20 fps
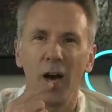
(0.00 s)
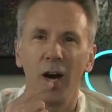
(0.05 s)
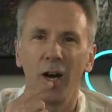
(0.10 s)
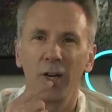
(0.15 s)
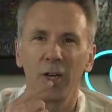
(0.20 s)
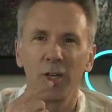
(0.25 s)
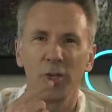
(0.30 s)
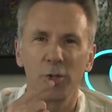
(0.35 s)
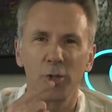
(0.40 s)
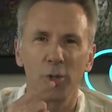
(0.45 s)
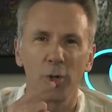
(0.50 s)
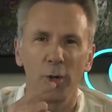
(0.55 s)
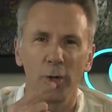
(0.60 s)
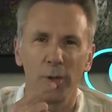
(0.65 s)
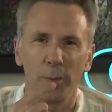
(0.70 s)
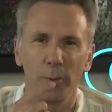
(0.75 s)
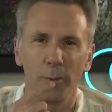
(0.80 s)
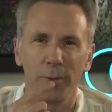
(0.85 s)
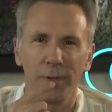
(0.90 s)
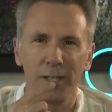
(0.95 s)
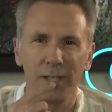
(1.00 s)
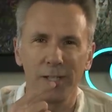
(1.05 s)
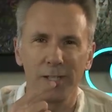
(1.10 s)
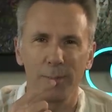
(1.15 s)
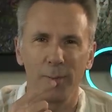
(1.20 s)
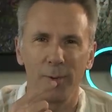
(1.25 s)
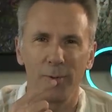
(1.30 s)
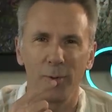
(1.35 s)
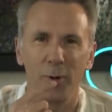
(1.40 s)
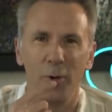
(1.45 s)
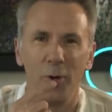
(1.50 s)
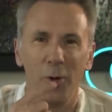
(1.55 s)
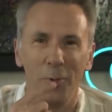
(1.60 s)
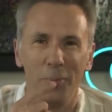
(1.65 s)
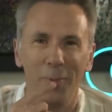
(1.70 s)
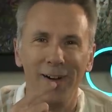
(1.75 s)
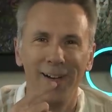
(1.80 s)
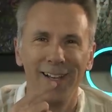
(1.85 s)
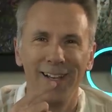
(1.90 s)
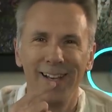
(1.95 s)
uncontrollable need to
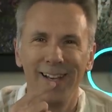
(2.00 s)
perform?